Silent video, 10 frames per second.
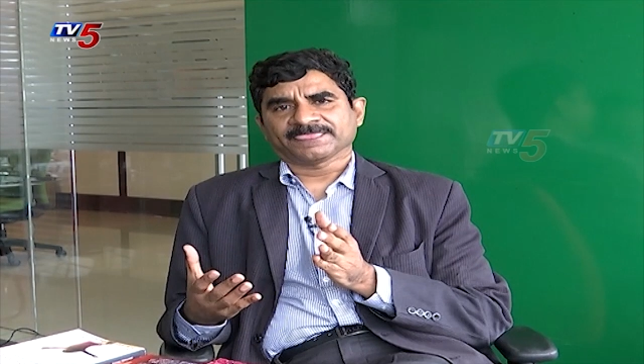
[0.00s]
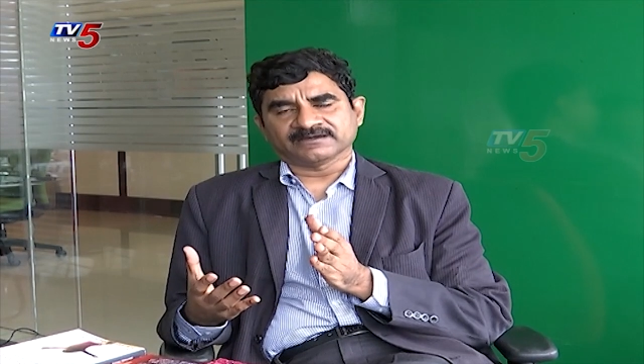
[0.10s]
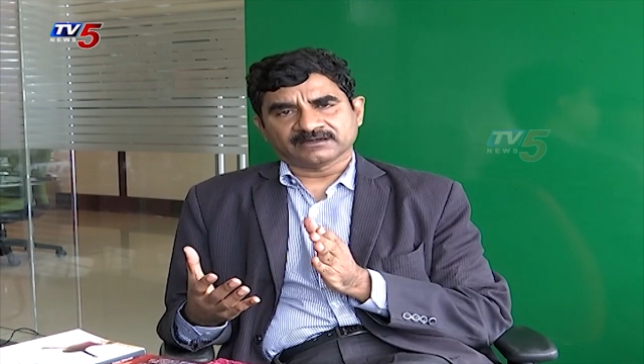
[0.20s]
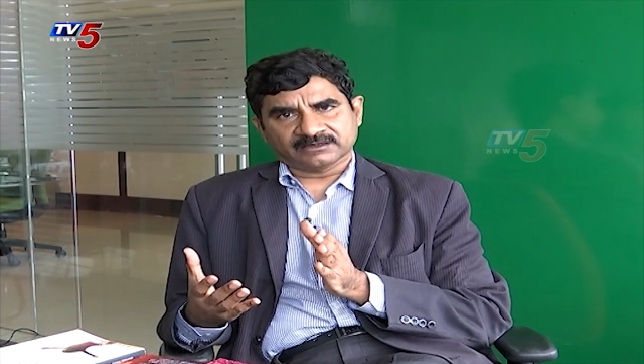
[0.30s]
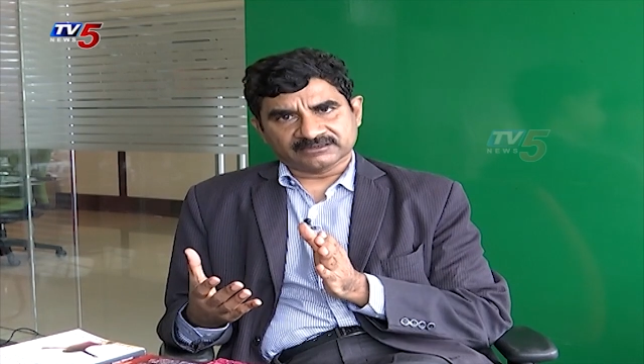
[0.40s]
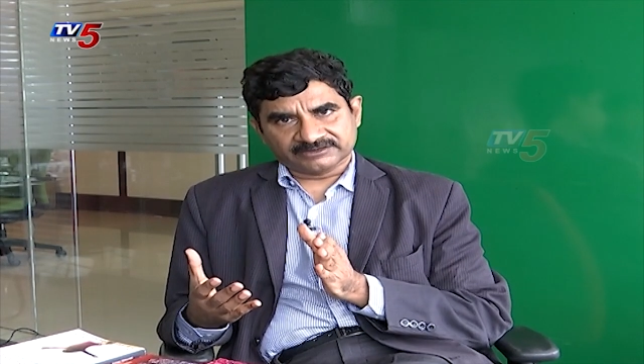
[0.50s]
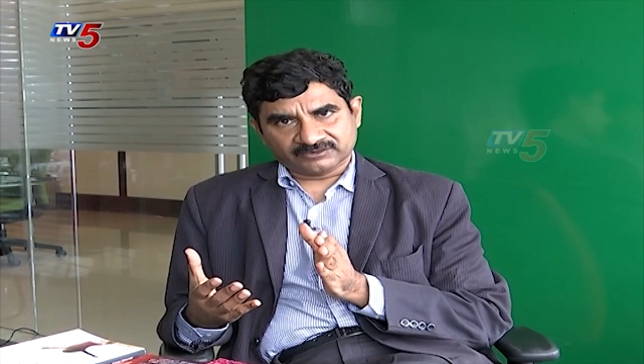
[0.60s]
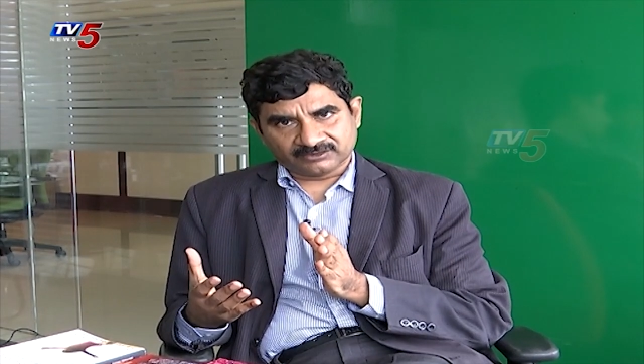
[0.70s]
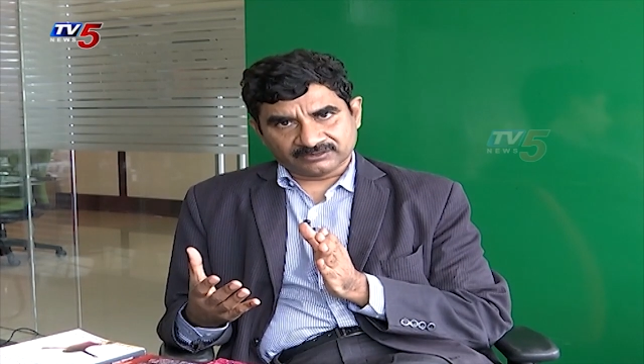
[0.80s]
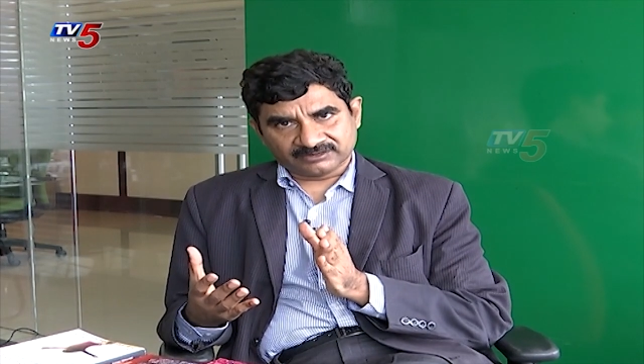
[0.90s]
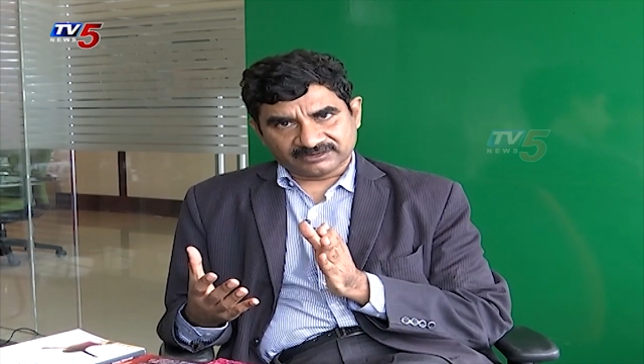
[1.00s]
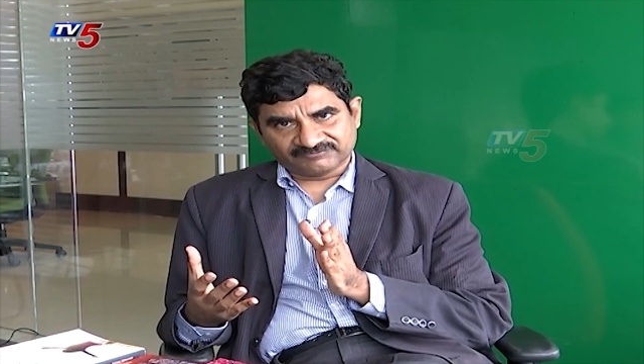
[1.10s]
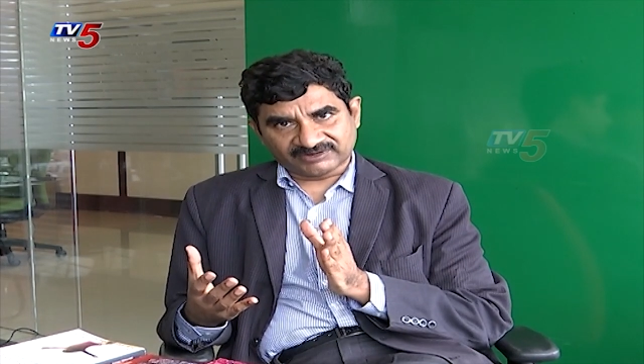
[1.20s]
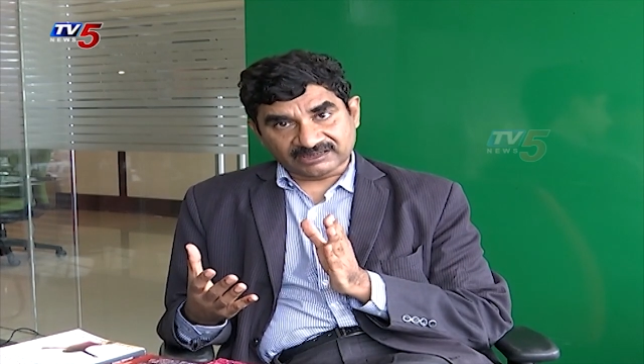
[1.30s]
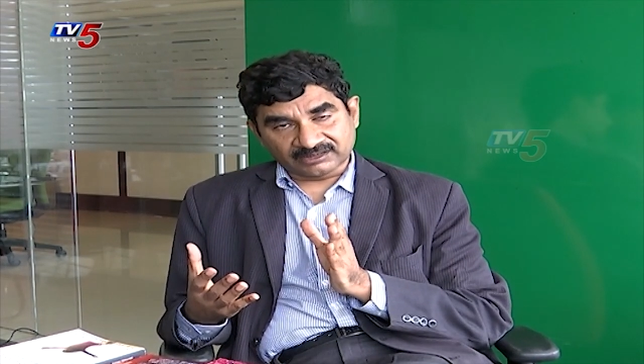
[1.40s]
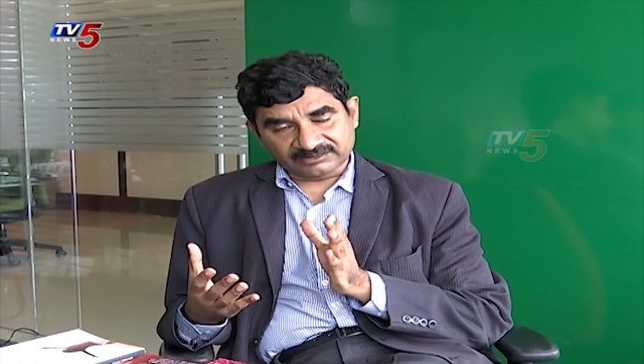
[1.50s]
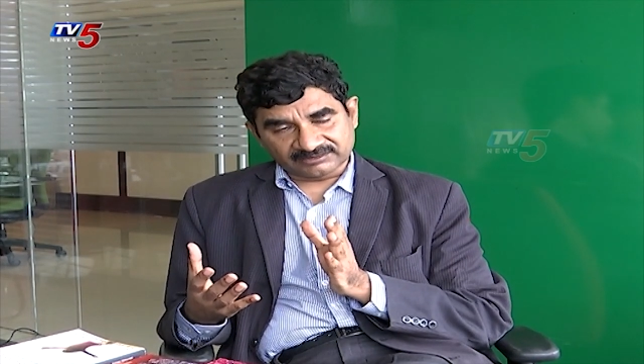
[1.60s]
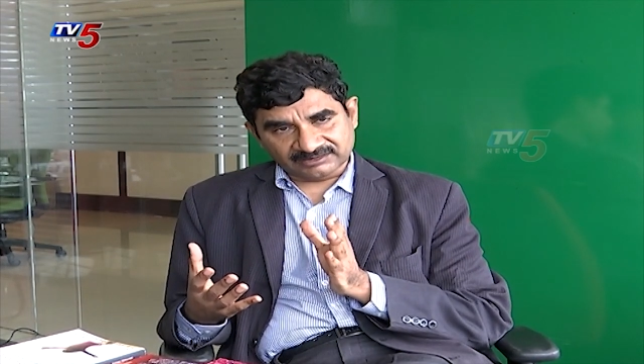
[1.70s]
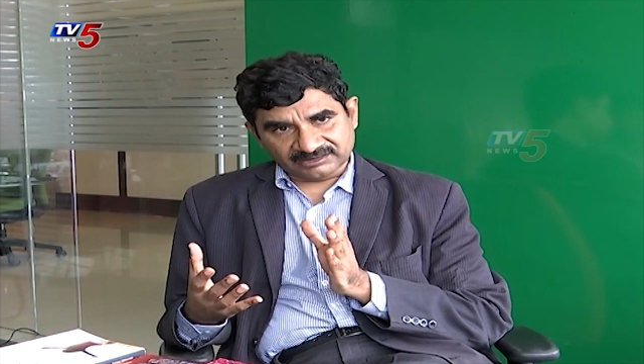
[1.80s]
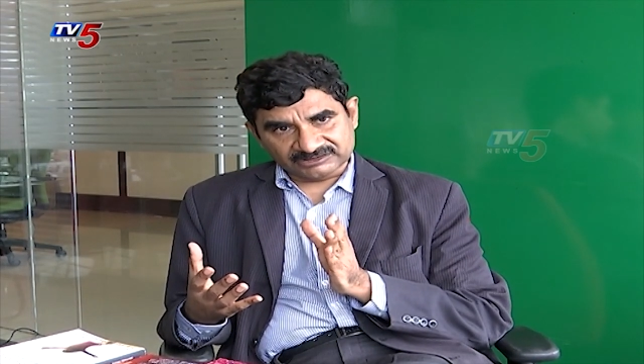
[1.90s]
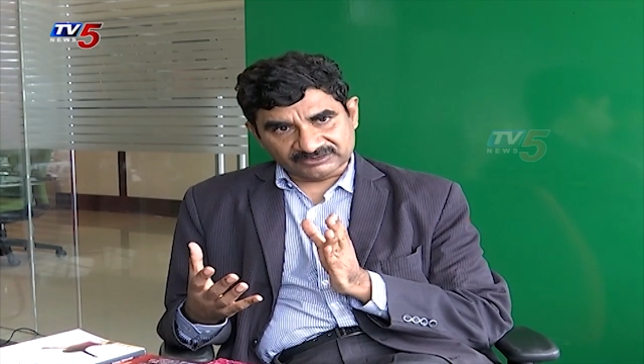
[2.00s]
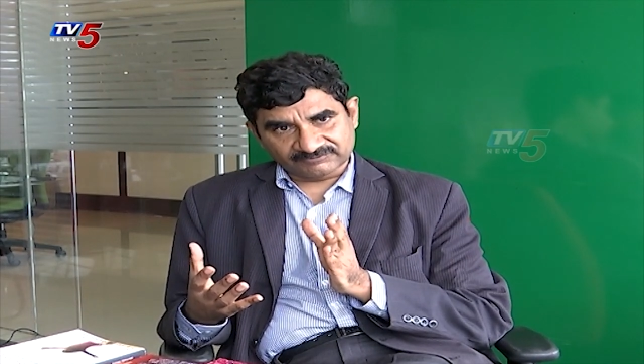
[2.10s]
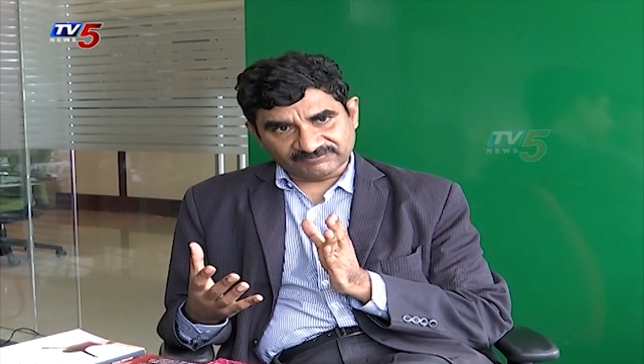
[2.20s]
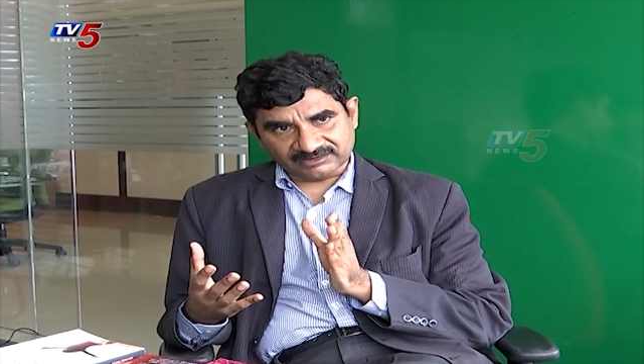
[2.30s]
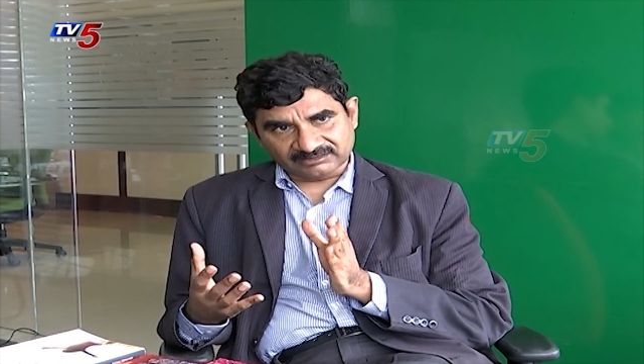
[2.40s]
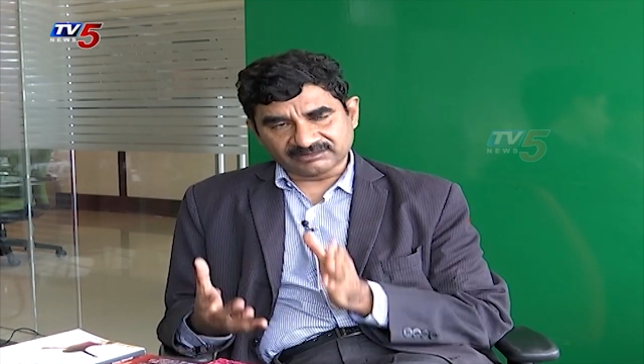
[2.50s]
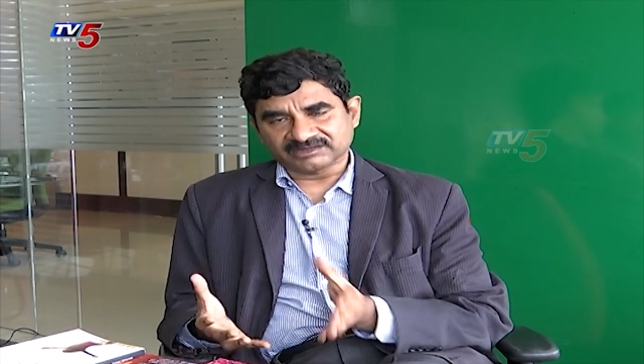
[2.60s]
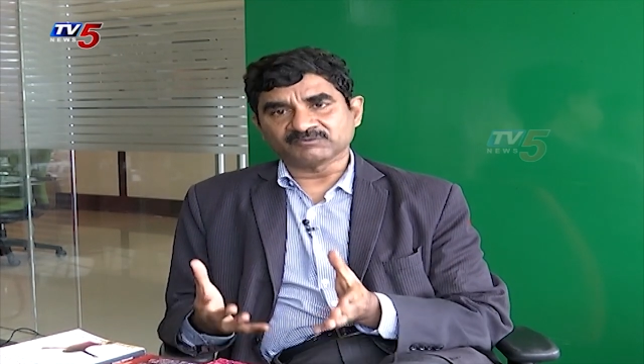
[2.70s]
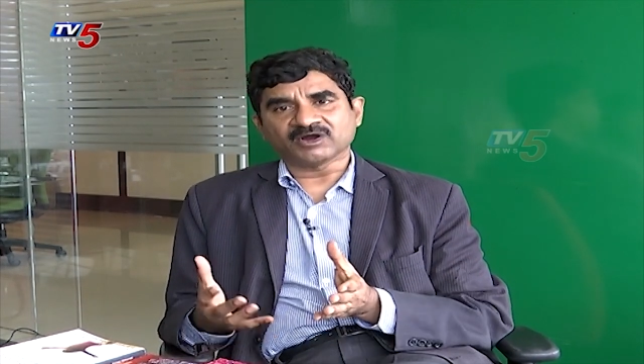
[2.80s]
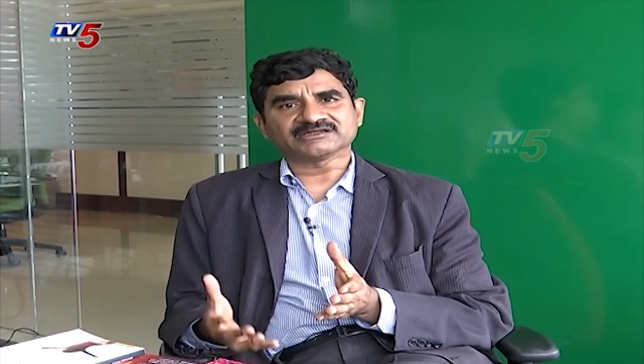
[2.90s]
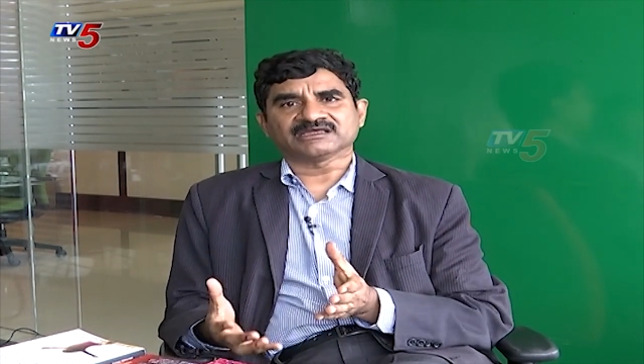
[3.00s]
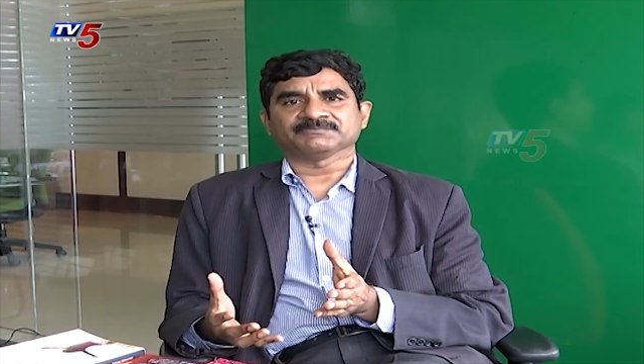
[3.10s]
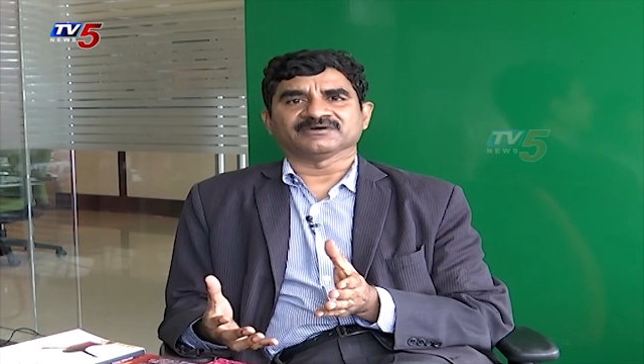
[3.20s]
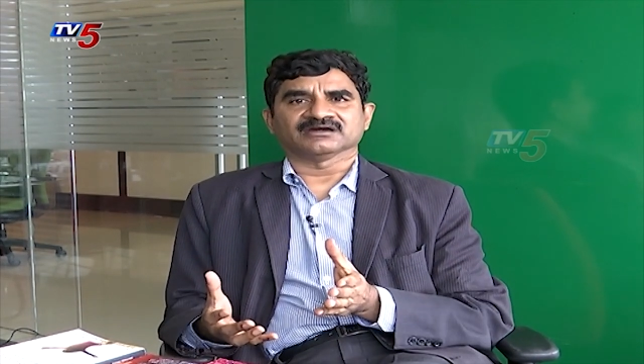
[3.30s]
uh you know uh, for uh, for reward keep,